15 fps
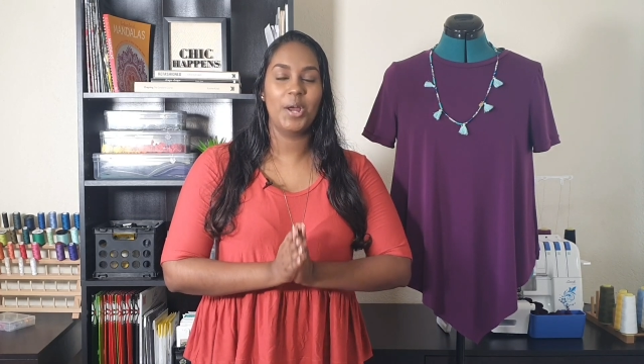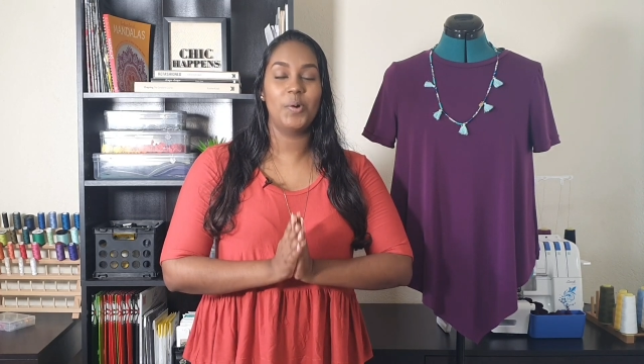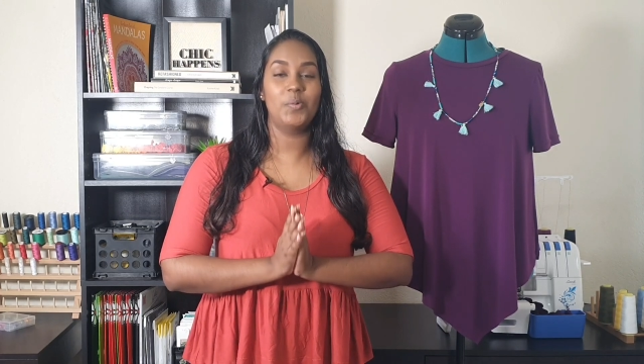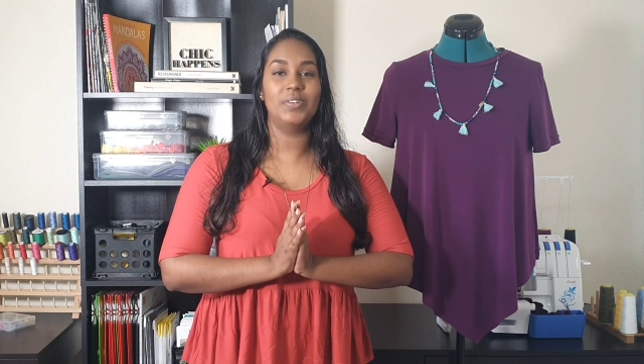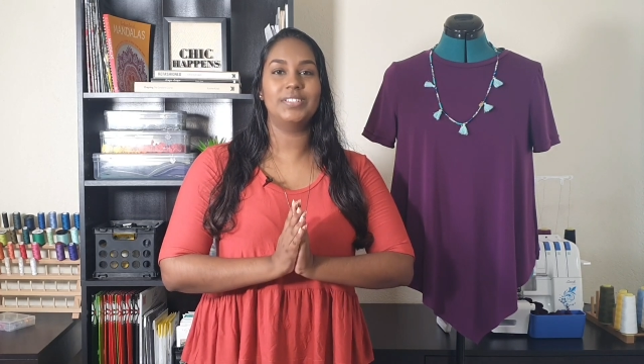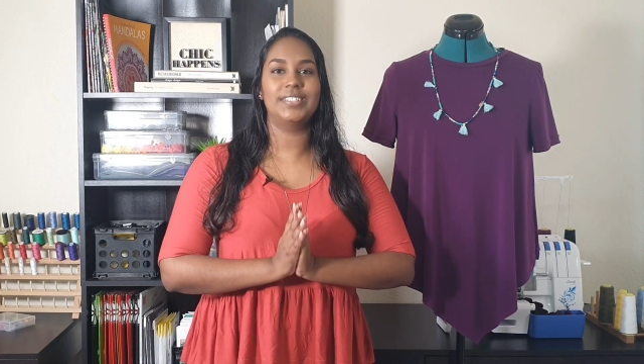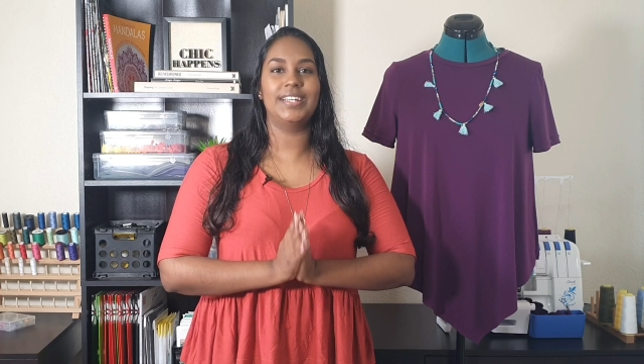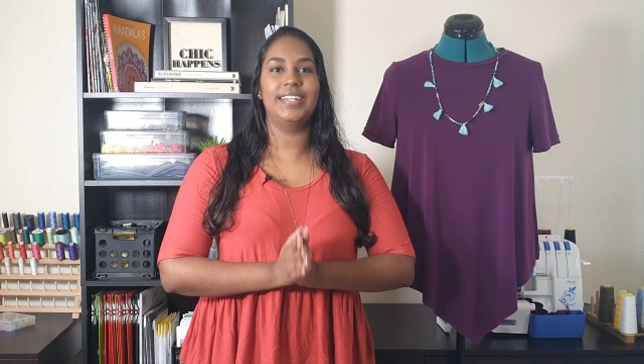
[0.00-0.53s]

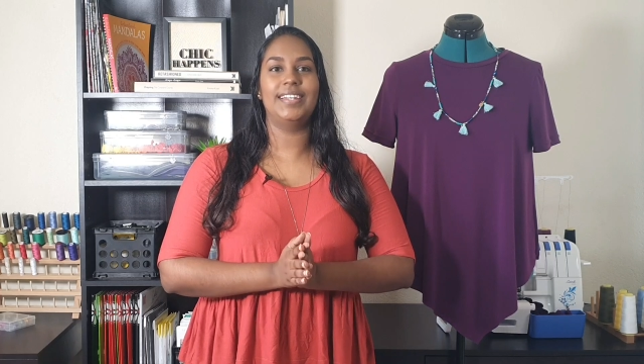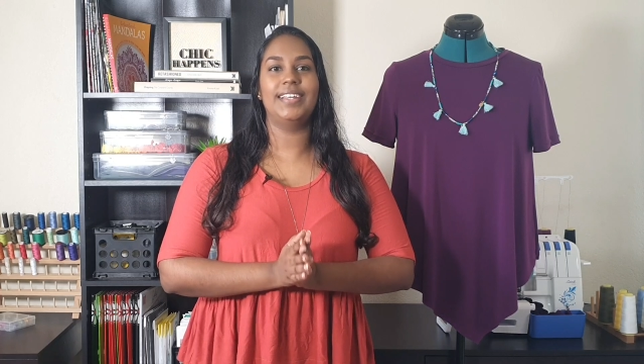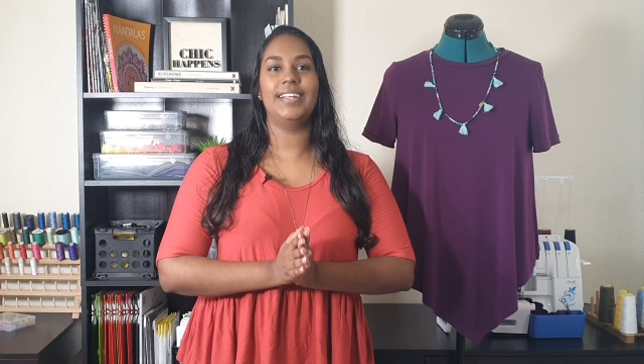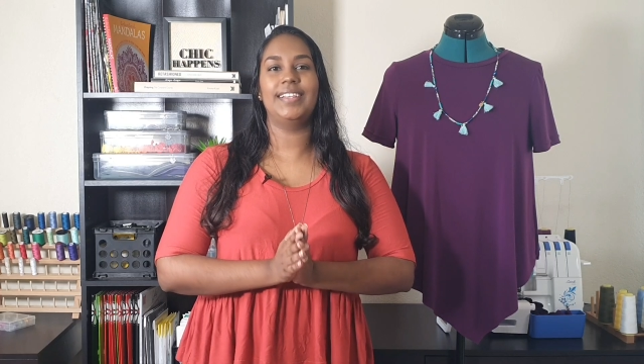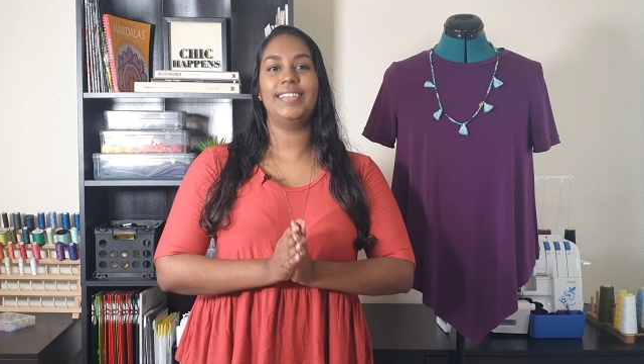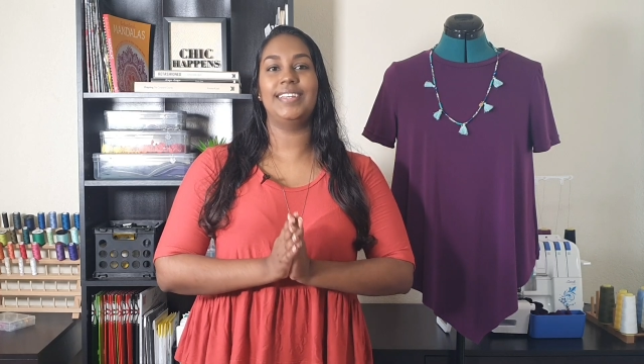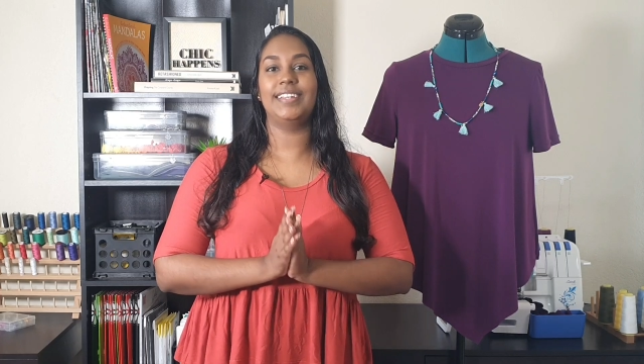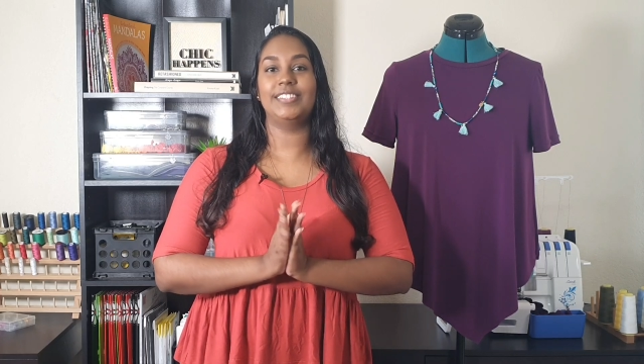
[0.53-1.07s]
was in
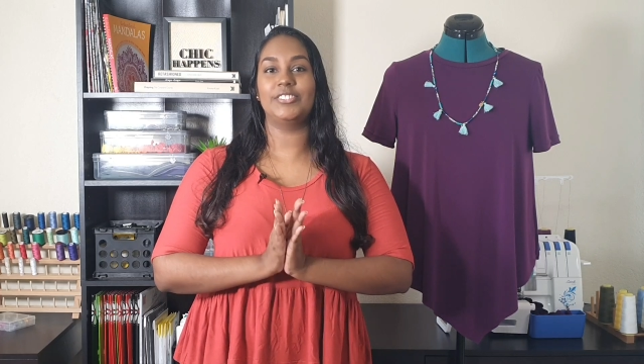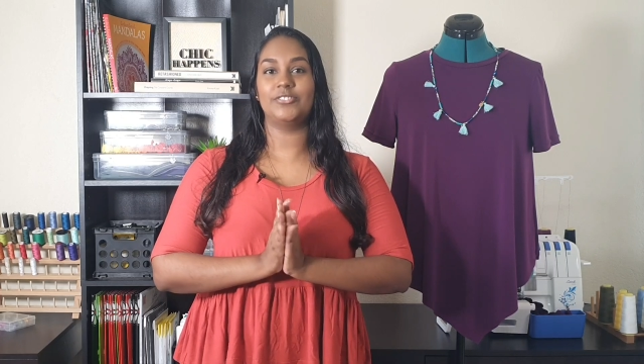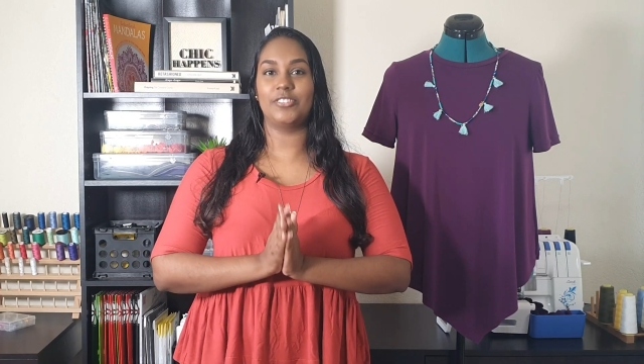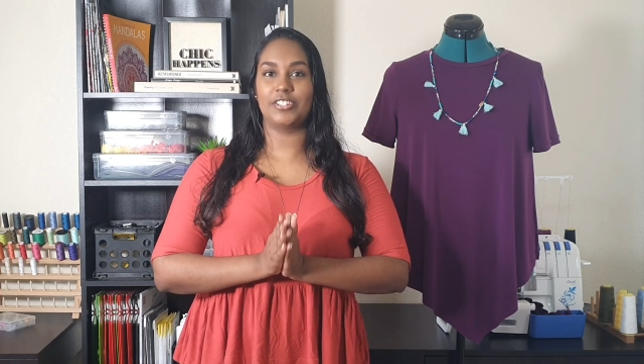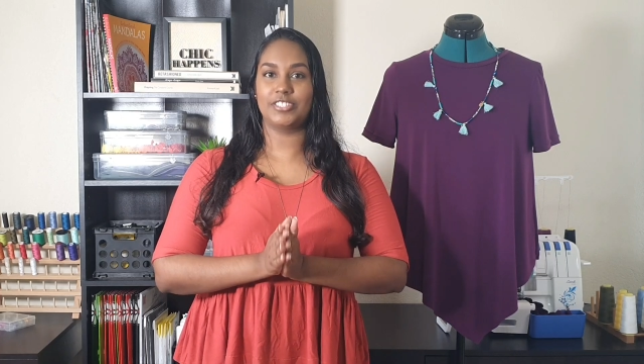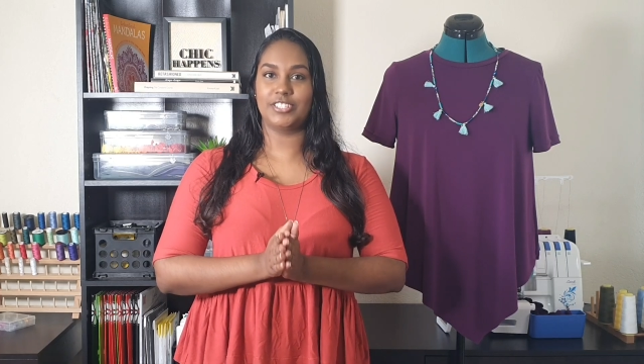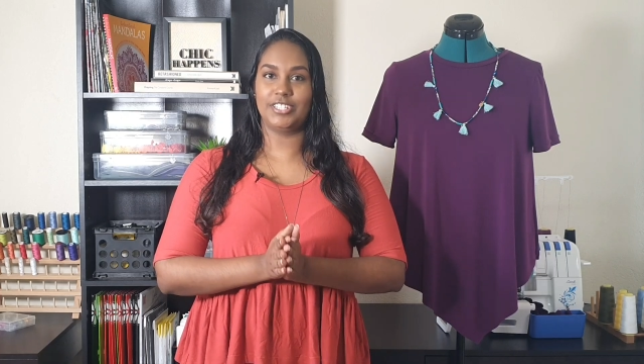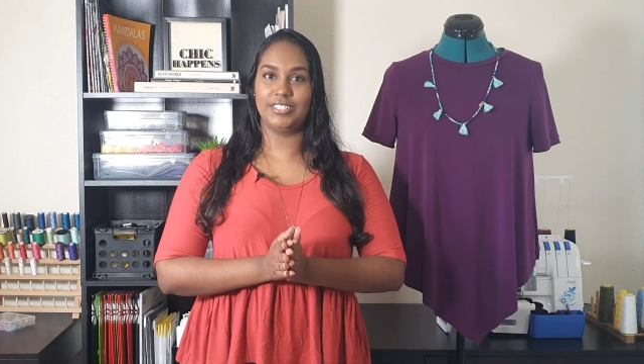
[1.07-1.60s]
the
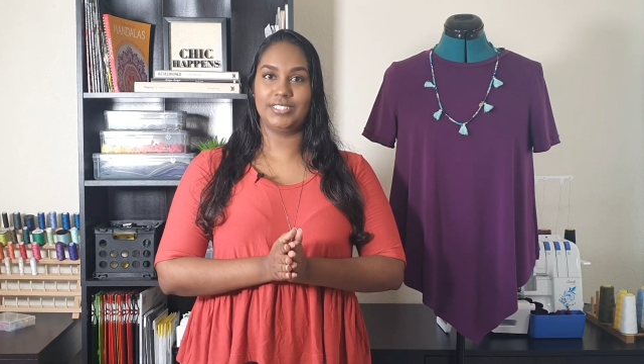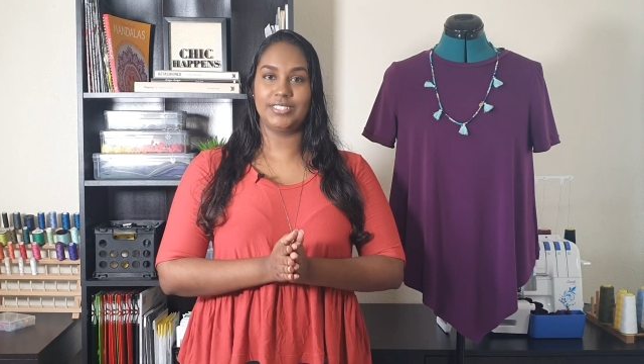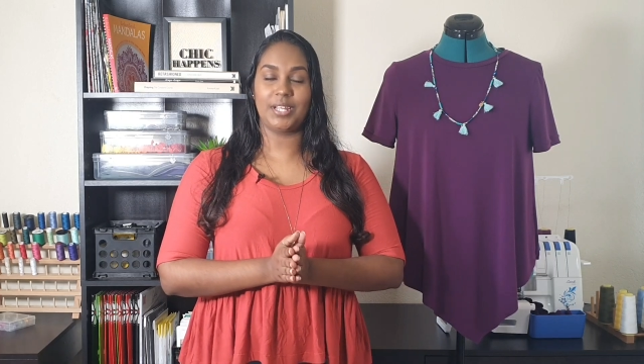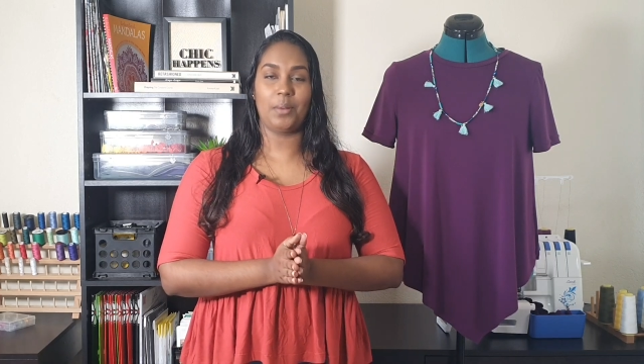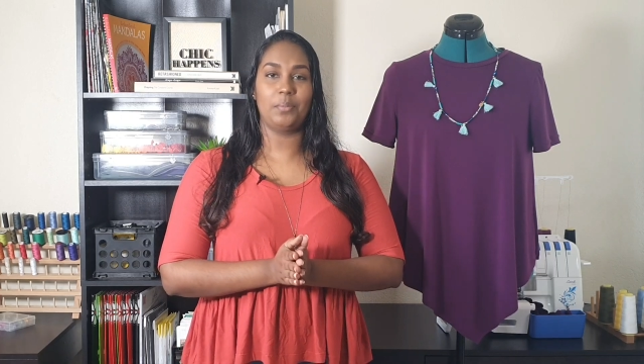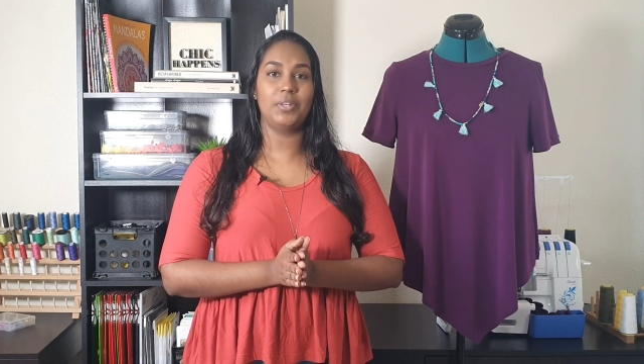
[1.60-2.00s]
instructions,